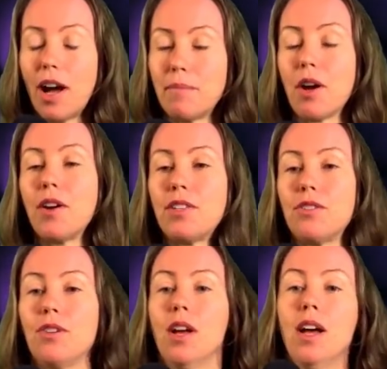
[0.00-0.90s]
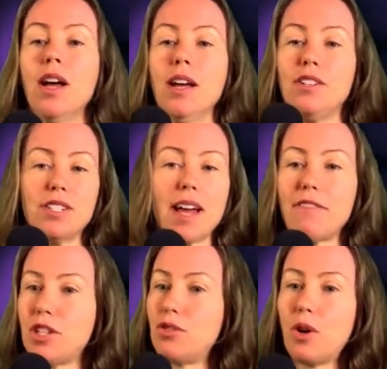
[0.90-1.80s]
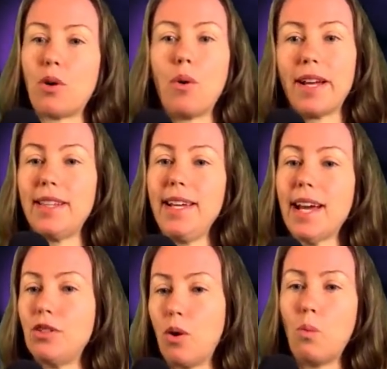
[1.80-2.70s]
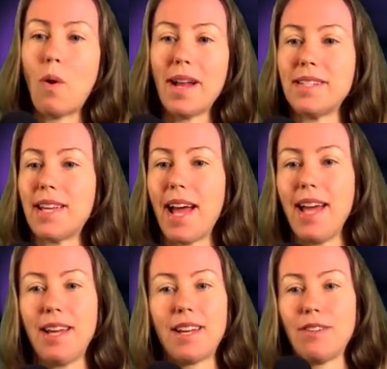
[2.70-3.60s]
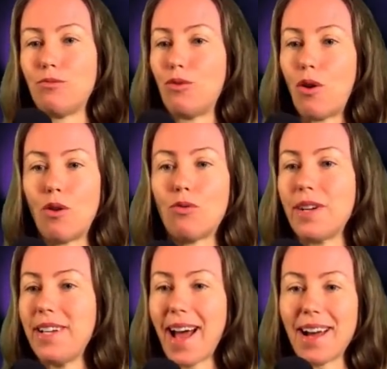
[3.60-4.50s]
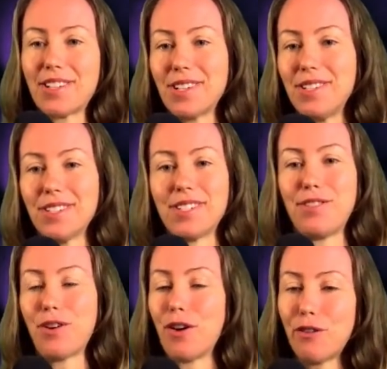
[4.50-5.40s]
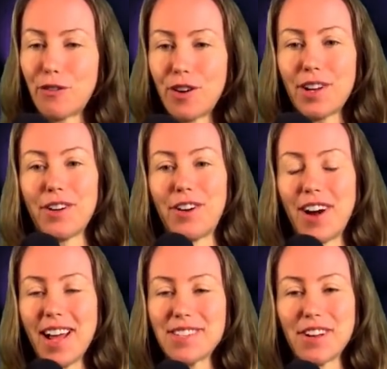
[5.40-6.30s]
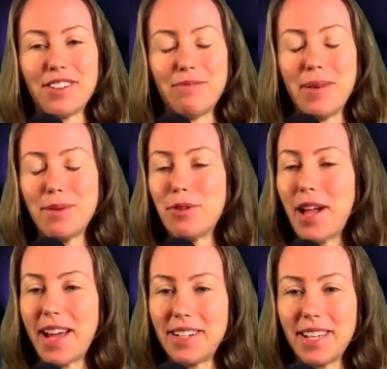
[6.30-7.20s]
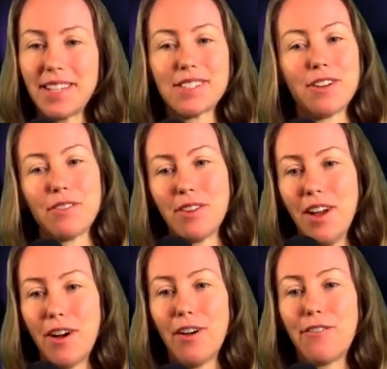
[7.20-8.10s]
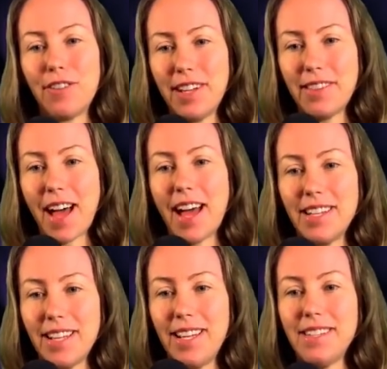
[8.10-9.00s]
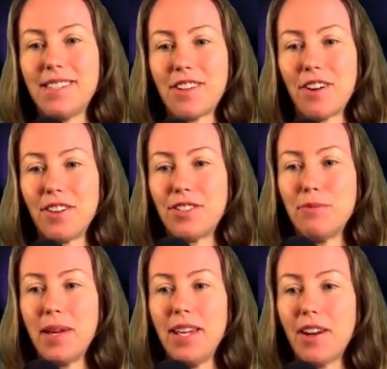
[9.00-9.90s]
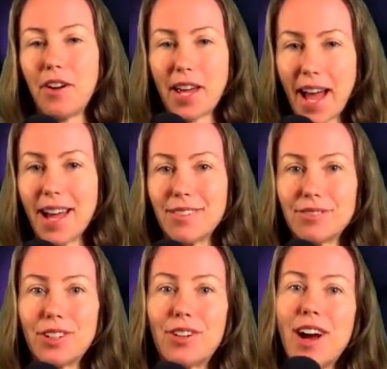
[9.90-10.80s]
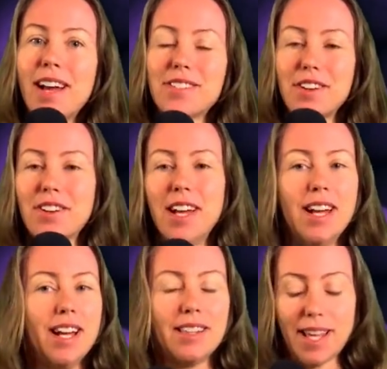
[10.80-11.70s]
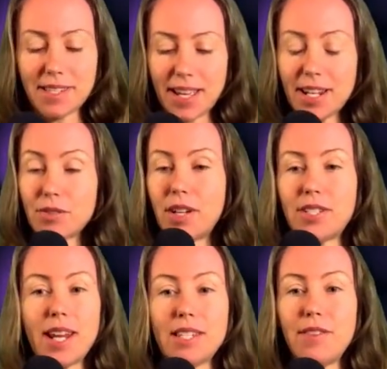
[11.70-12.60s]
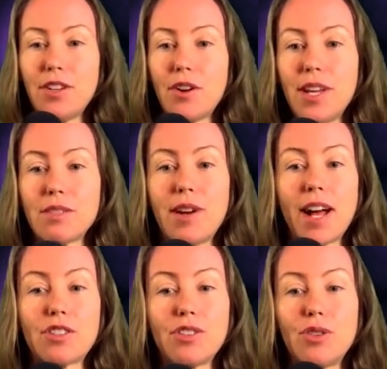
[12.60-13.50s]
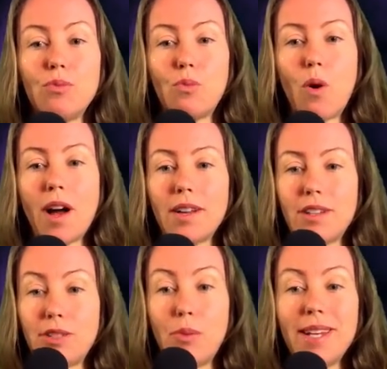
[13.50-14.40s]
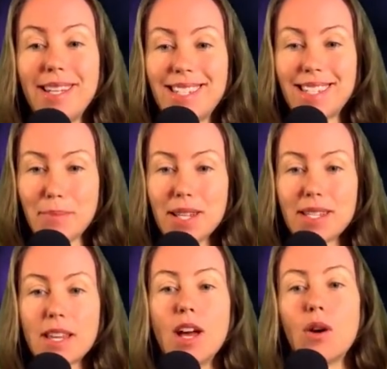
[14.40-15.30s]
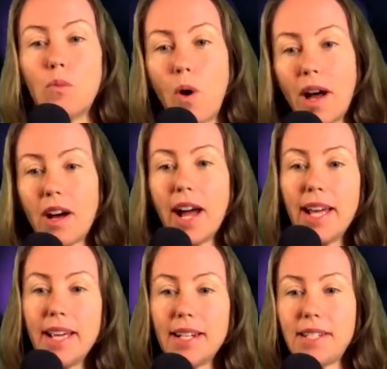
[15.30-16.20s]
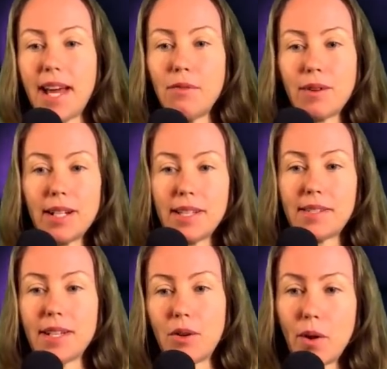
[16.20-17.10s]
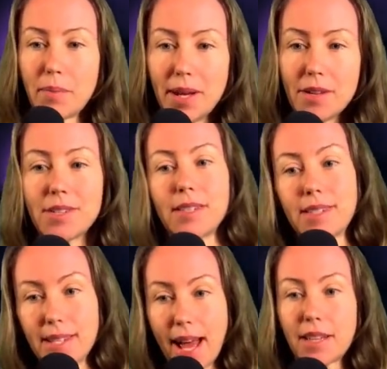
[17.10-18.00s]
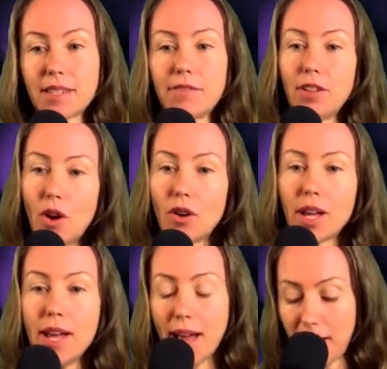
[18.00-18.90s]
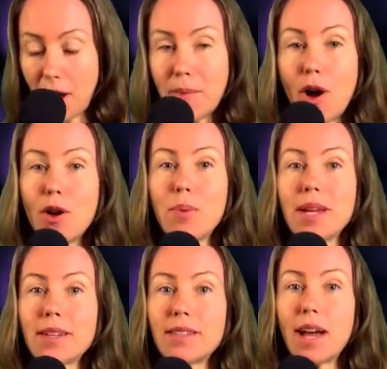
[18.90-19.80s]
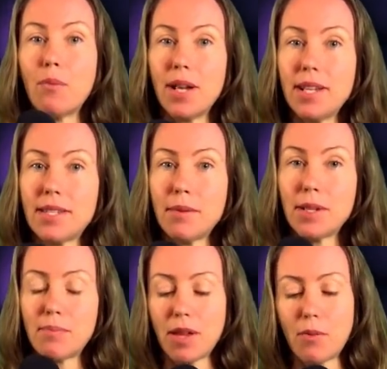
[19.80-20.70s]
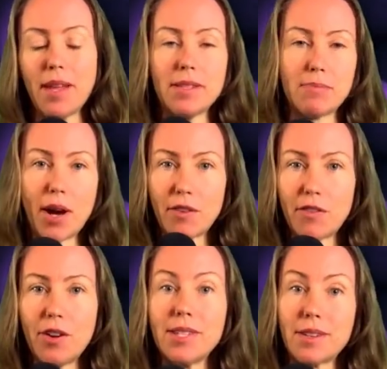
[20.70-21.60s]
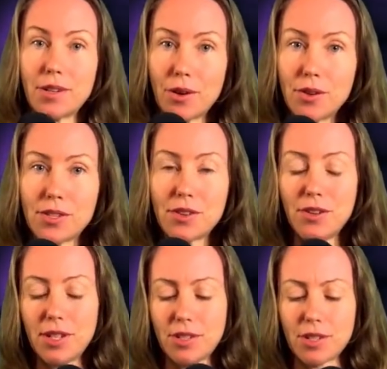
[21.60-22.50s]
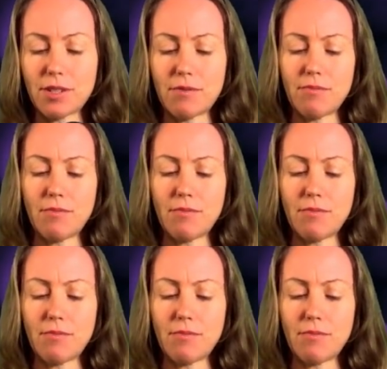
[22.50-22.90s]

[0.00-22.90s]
I'm going to just have to do it quickly and do it one take, raw reaction, just go for it. All right. So minimal editing. So hopefully that is going to be okay. All right, so let's get into it. Today's video is a reaction to Whitney Simmons' What I Eat in a Day Realisting a Quick Meals and Snacks vlog. And I'm hoping that Whitney Simmons, by the way, this microphone is going to go soon. It's just